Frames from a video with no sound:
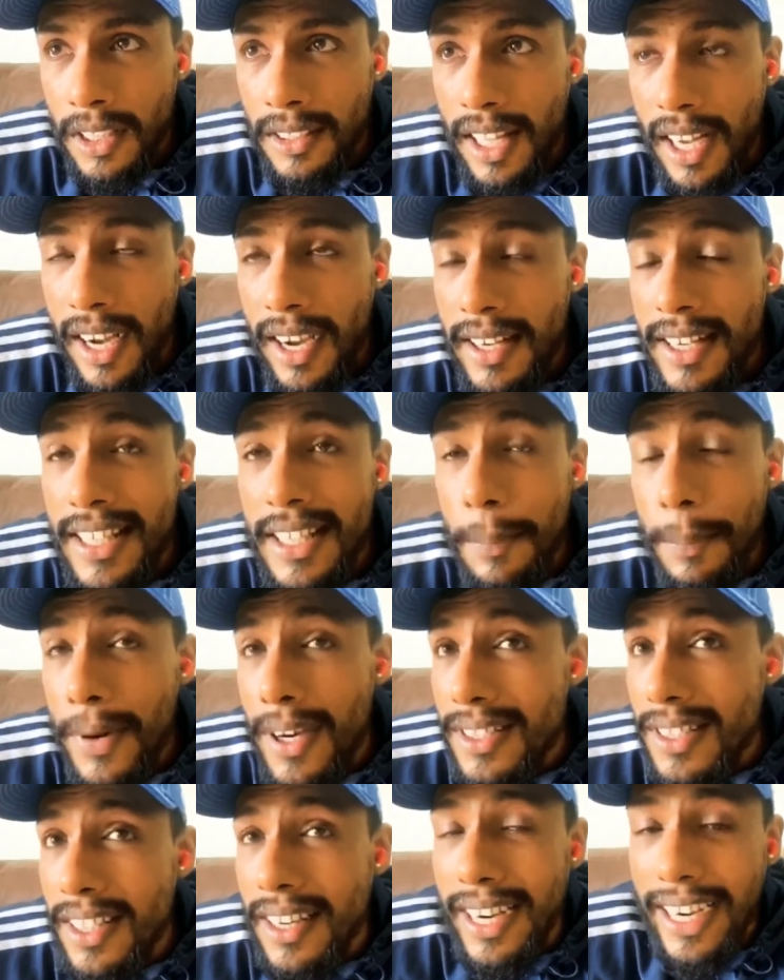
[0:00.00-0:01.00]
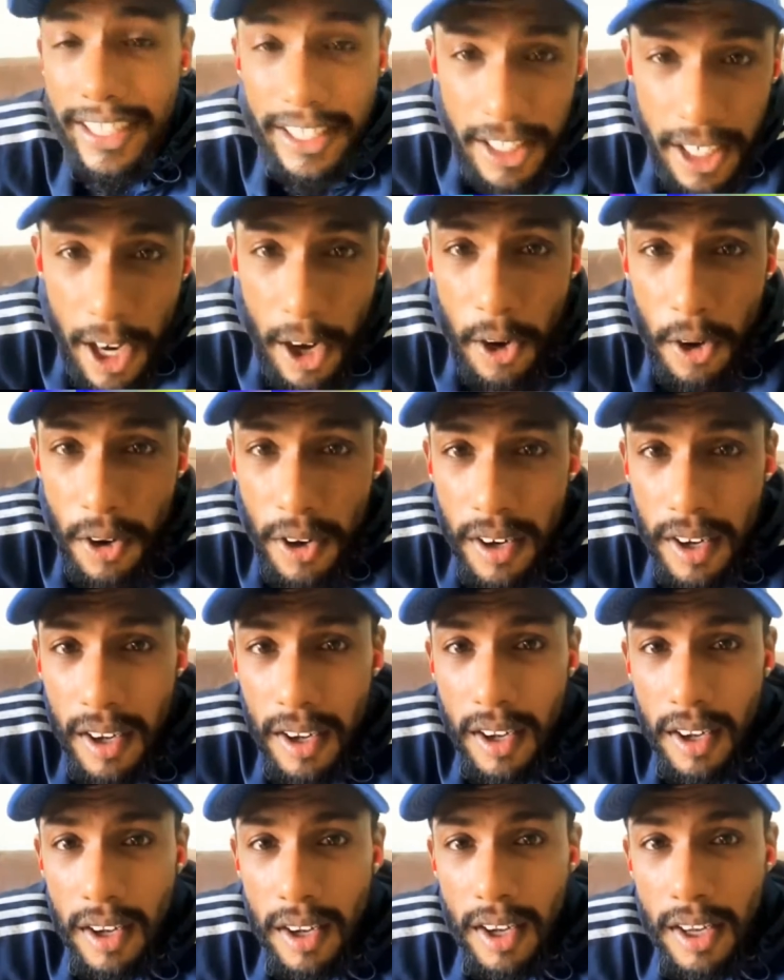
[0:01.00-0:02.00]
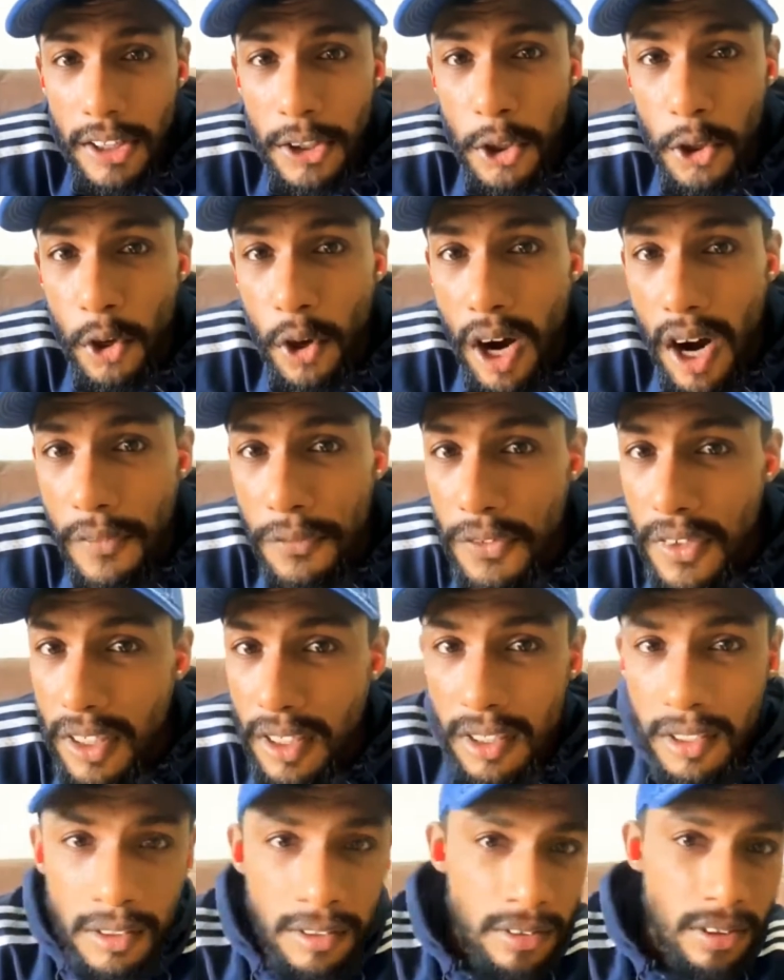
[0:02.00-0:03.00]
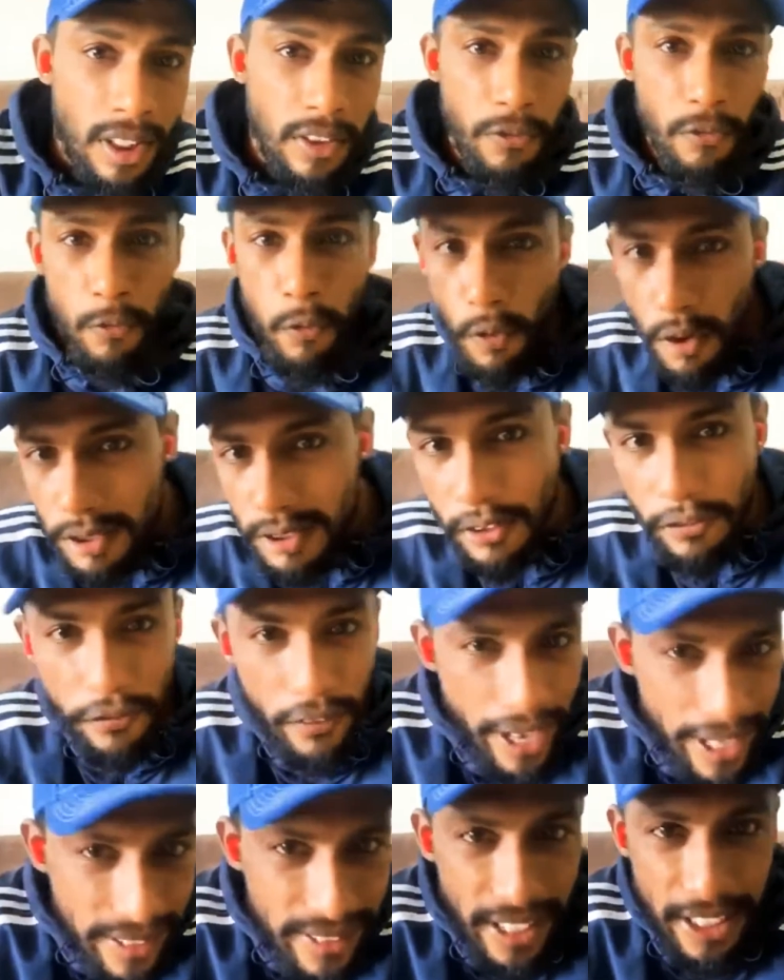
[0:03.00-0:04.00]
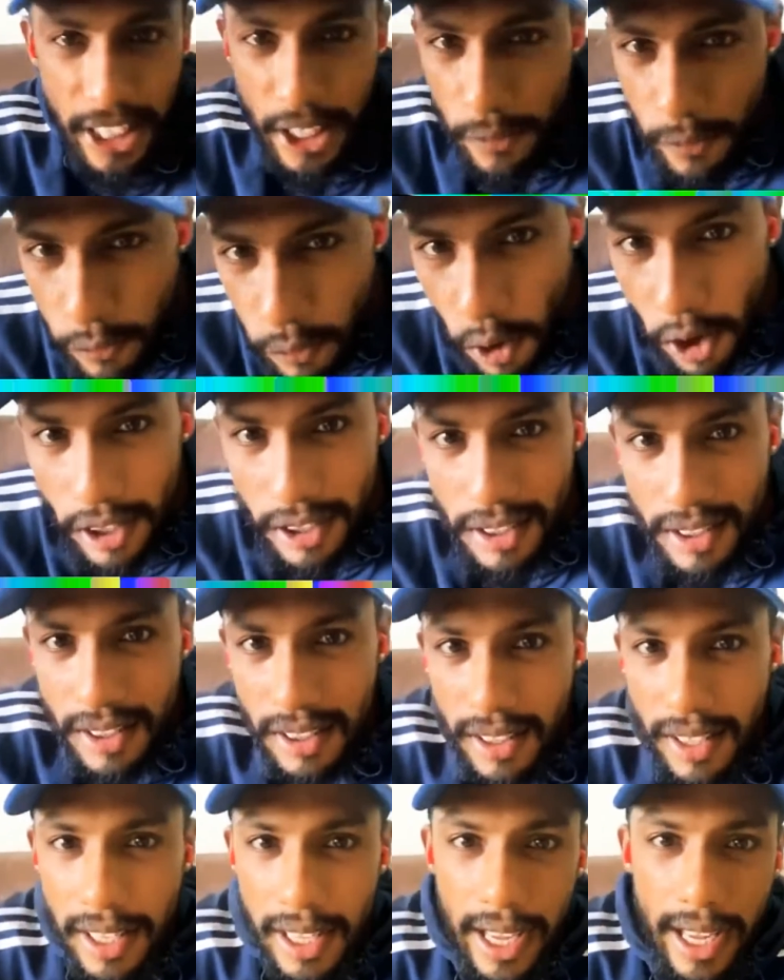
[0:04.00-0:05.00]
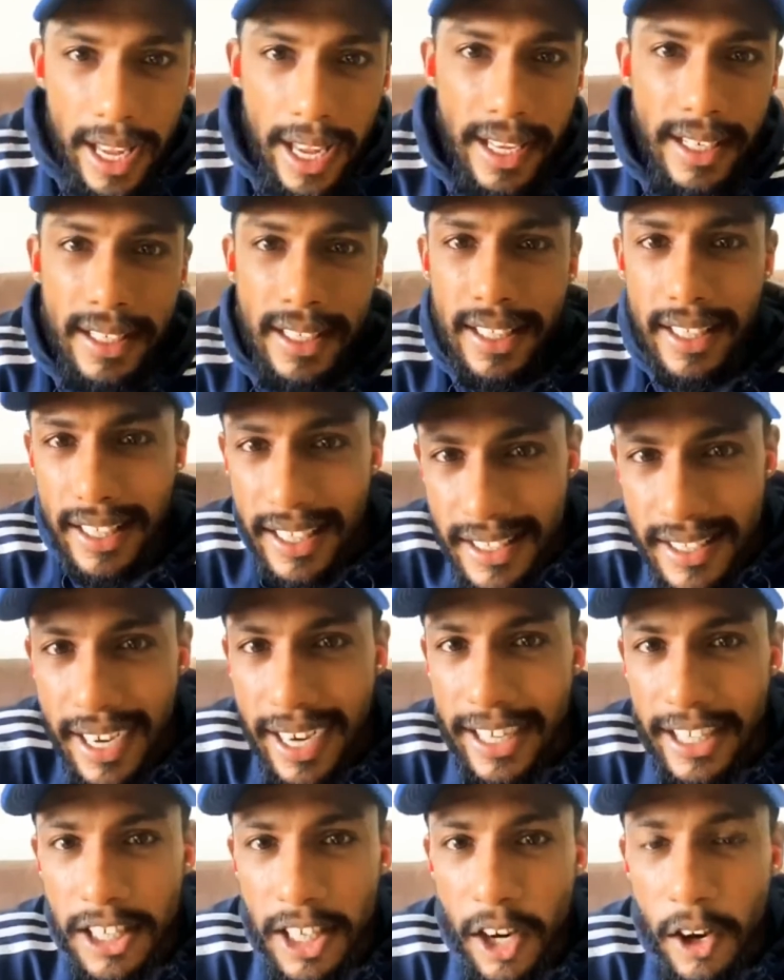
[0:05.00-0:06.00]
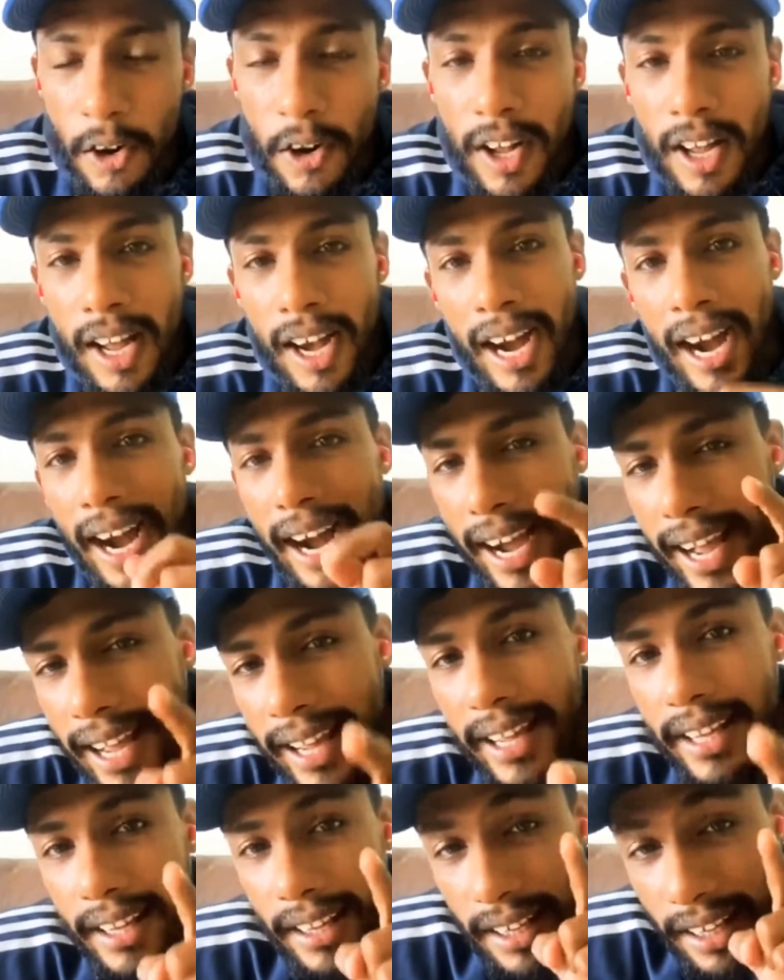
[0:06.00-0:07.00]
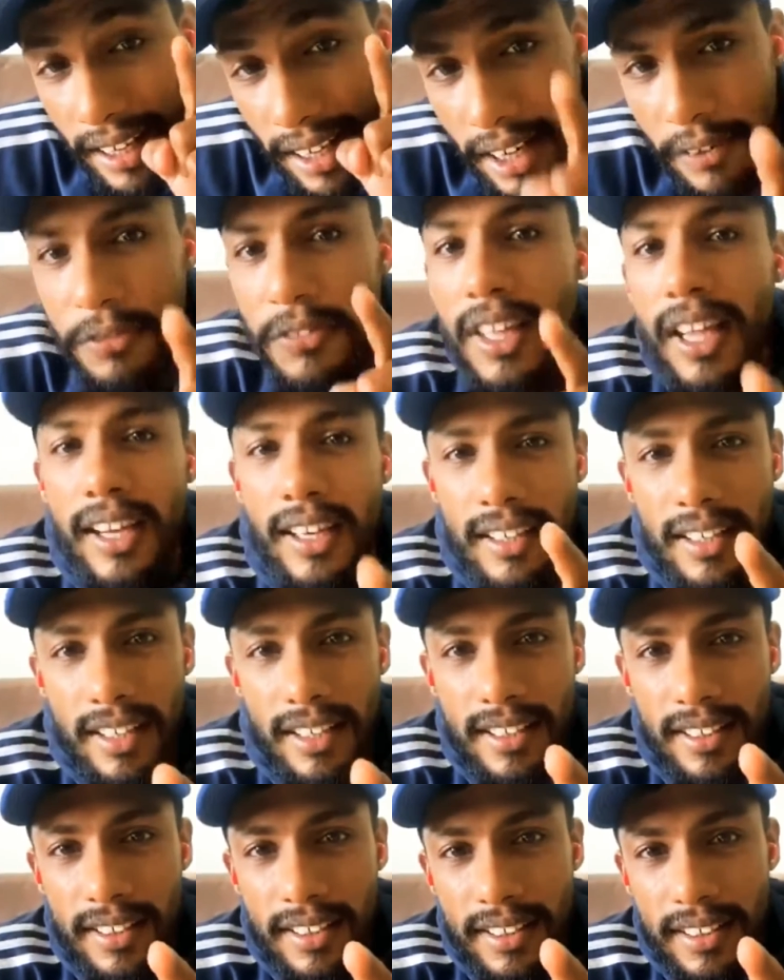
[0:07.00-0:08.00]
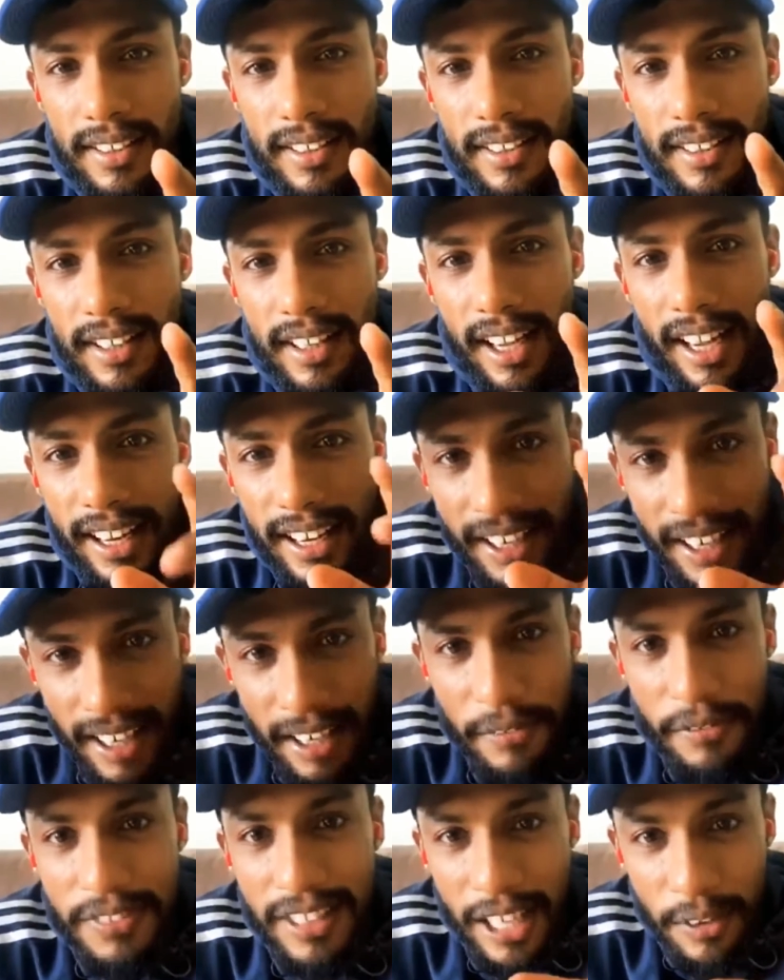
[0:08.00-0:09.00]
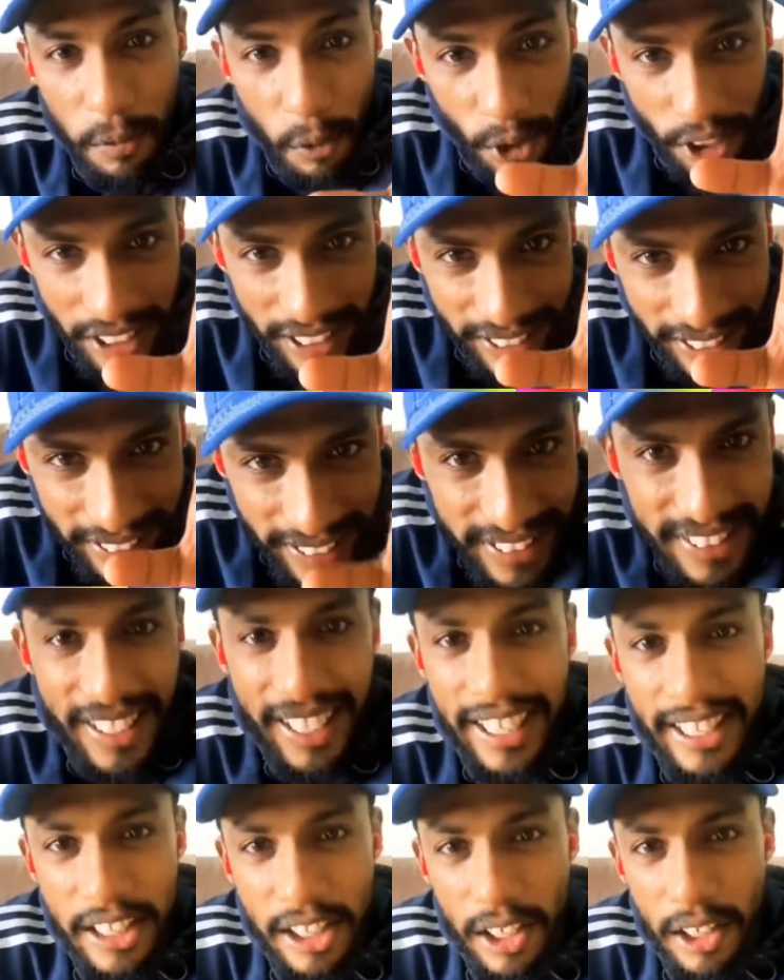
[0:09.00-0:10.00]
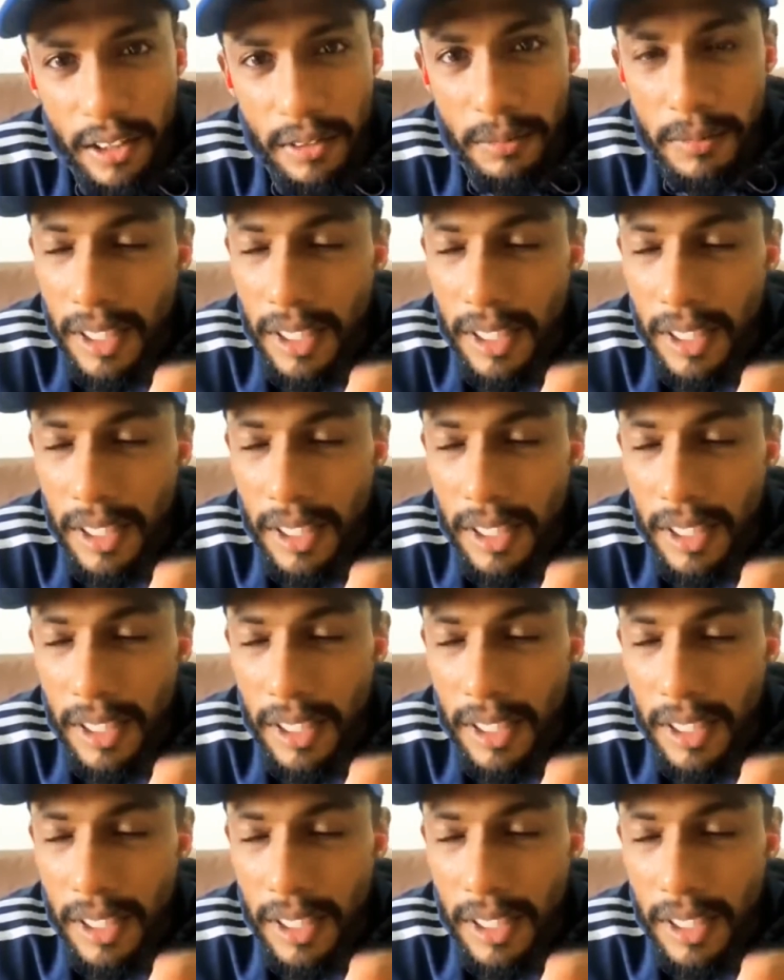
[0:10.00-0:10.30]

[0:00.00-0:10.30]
the honey, the person right now, you know, after the fight that he fought and he is right now, I love that. I love that what he is right now.